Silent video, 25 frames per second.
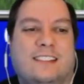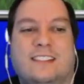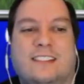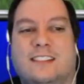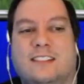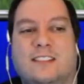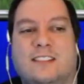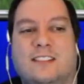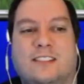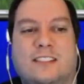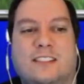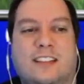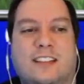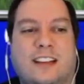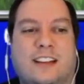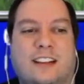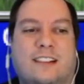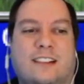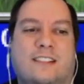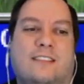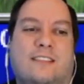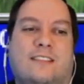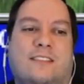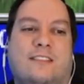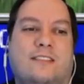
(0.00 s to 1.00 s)
So it's like,
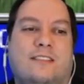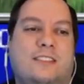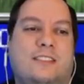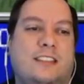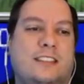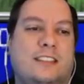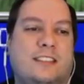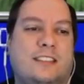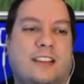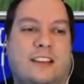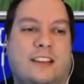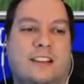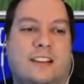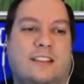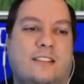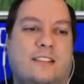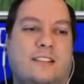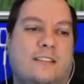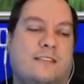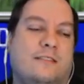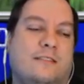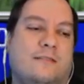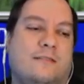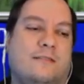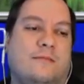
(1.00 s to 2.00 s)
there's these like
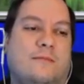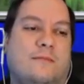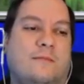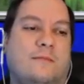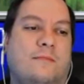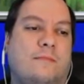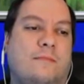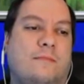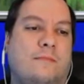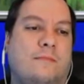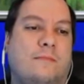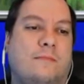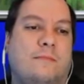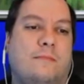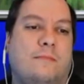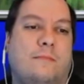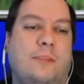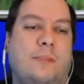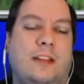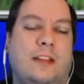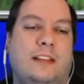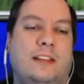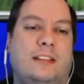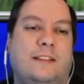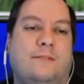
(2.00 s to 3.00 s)

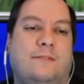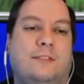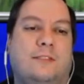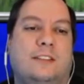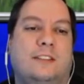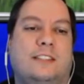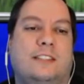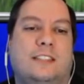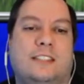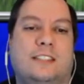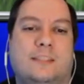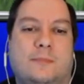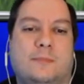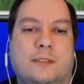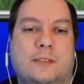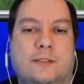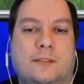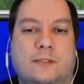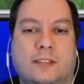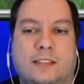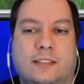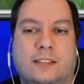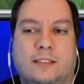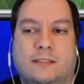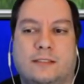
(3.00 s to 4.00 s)
big differences
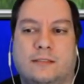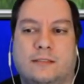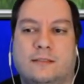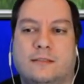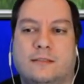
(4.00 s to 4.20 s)
between